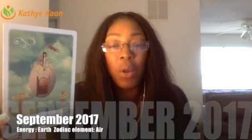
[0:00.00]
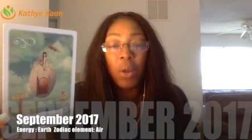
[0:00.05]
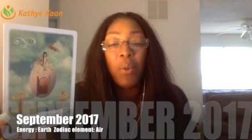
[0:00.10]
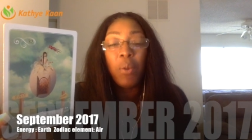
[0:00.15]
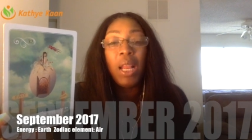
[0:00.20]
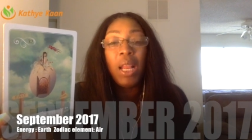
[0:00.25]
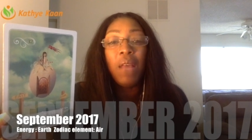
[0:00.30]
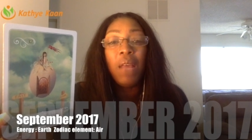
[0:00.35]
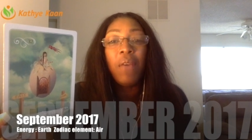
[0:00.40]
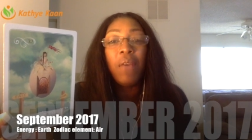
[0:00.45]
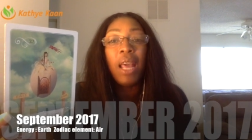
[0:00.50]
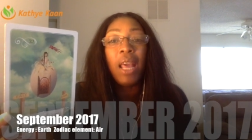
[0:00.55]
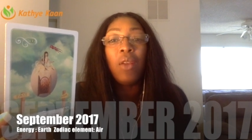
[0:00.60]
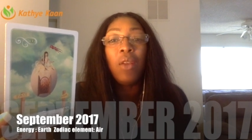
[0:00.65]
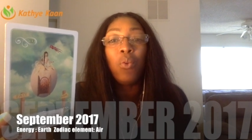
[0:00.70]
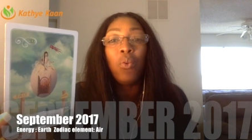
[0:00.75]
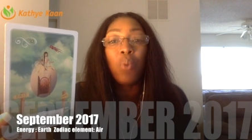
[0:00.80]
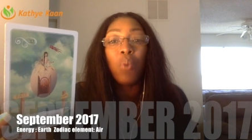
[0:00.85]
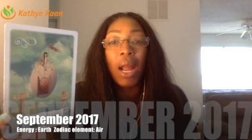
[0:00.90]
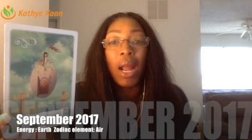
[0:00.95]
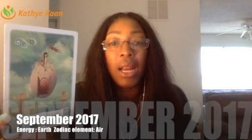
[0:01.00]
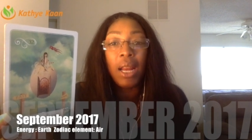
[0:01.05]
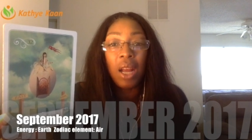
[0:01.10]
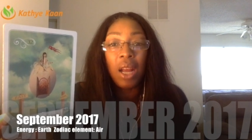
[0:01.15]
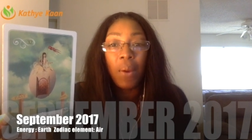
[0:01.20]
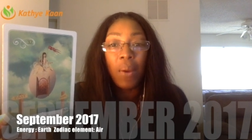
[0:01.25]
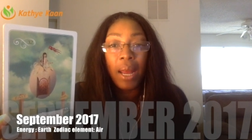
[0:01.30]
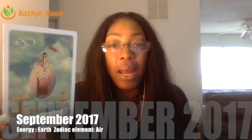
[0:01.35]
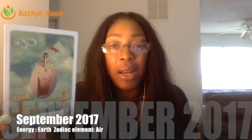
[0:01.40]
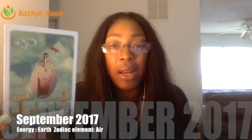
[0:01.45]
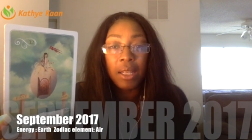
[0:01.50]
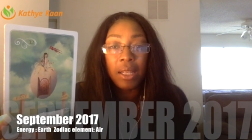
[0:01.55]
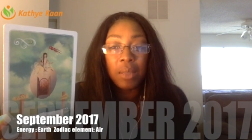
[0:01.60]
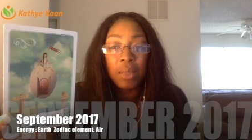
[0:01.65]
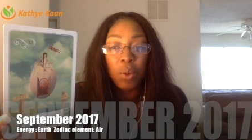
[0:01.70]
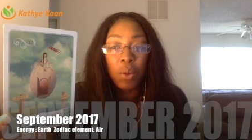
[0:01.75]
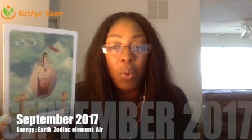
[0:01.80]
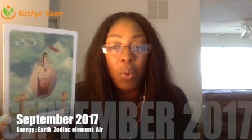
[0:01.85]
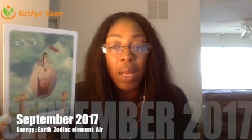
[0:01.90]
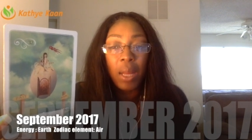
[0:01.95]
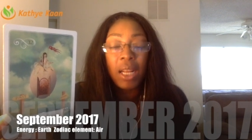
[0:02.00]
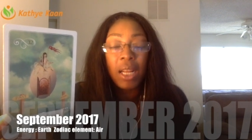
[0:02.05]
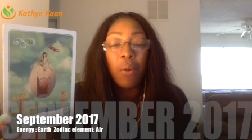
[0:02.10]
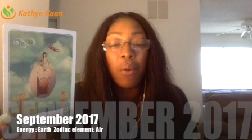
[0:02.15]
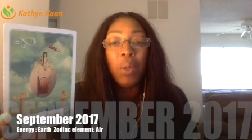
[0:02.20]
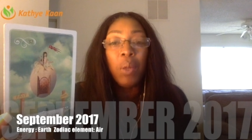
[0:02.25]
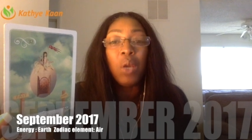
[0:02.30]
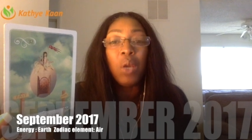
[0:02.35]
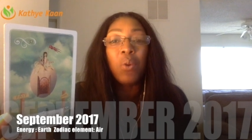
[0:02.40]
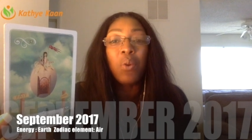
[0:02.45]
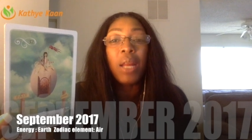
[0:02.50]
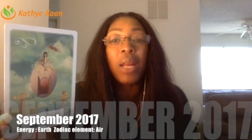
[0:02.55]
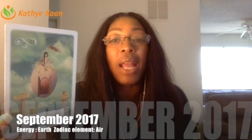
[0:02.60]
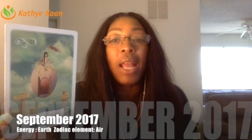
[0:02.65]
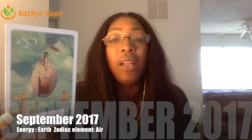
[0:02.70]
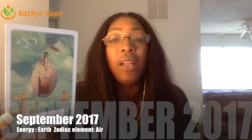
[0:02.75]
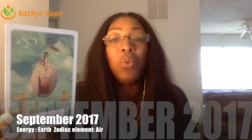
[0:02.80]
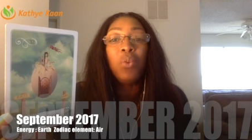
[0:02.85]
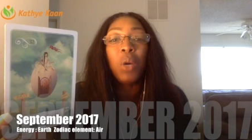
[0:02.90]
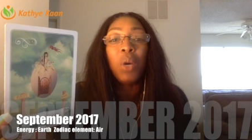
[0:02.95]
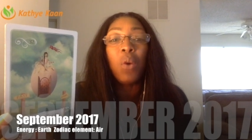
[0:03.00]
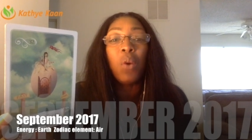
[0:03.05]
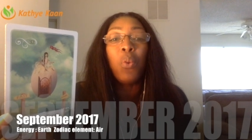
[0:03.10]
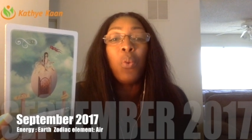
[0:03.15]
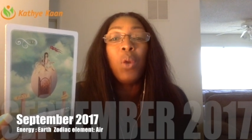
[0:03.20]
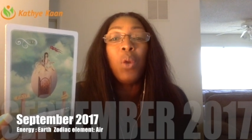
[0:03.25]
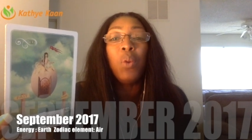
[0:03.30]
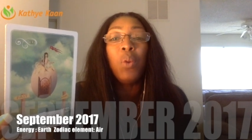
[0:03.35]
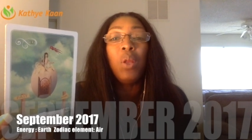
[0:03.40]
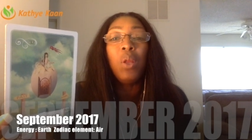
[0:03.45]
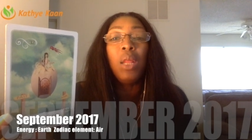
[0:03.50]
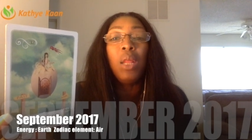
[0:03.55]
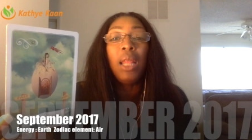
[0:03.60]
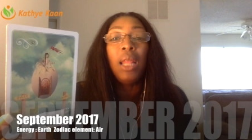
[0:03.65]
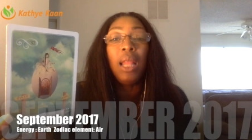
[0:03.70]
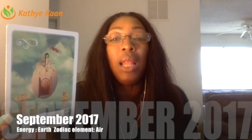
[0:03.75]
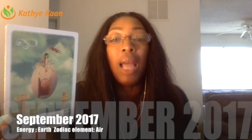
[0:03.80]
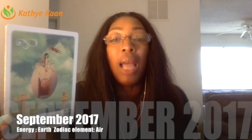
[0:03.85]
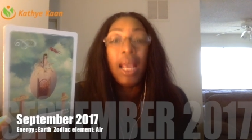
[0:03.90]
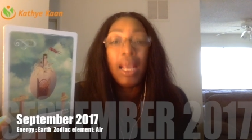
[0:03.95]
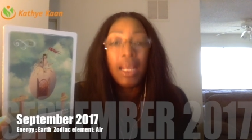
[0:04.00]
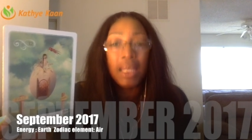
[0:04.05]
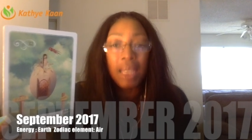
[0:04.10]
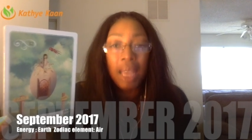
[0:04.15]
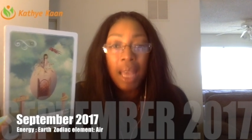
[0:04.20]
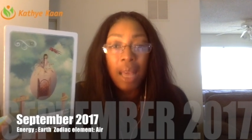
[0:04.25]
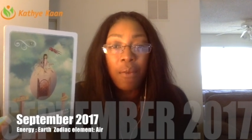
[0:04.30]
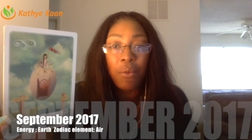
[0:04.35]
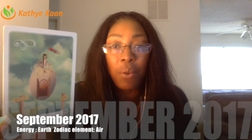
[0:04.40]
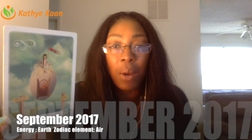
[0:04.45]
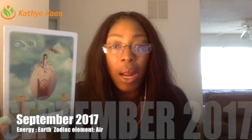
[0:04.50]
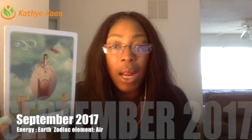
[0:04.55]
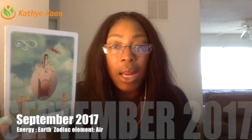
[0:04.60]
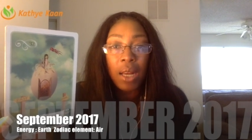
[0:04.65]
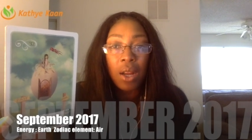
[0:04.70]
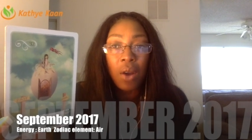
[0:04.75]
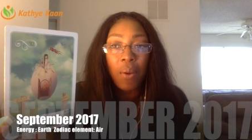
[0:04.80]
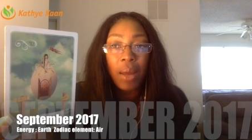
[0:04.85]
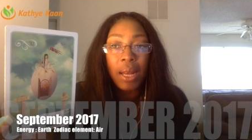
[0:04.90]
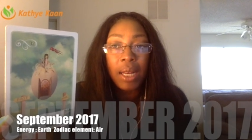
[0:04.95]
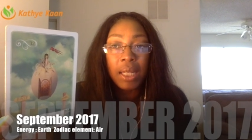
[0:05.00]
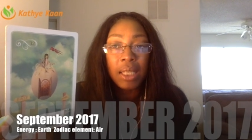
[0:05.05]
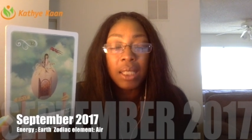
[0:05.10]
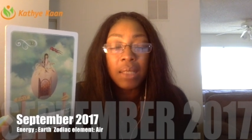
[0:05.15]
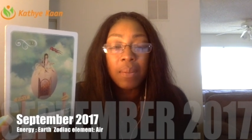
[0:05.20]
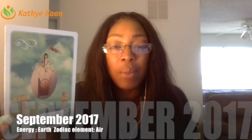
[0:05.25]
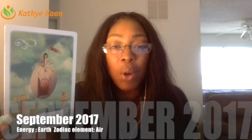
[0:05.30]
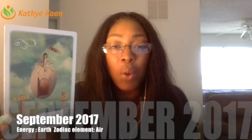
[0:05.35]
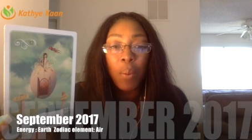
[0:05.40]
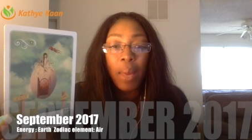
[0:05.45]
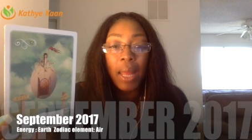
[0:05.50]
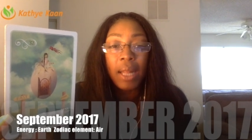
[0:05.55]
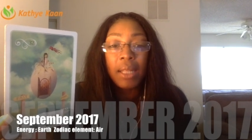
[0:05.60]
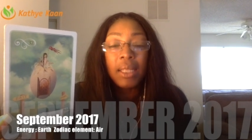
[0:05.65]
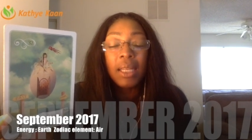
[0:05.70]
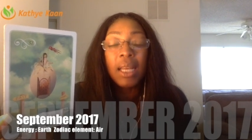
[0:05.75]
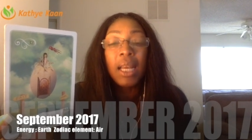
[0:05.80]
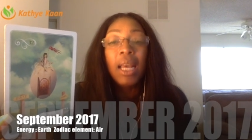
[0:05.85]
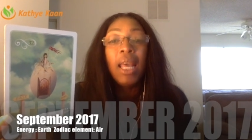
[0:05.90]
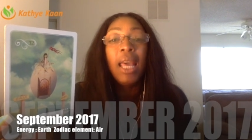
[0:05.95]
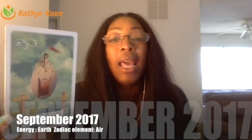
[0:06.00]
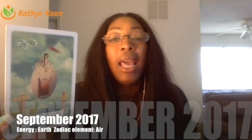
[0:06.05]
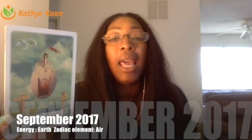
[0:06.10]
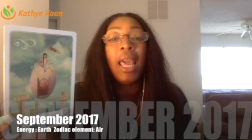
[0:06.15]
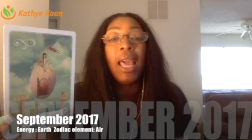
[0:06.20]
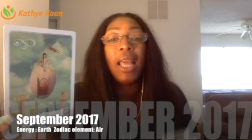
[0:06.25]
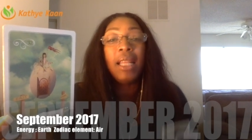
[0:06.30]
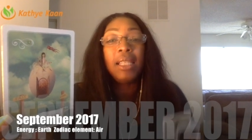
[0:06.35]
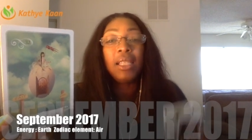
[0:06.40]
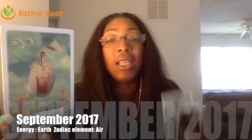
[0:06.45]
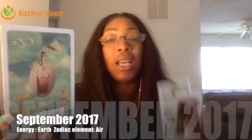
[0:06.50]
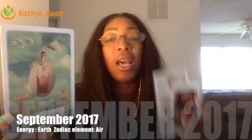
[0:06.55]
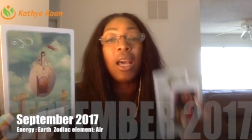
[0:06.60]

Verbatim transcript: When we live in right now at this moment and we create what we will like to have right now at this moment, it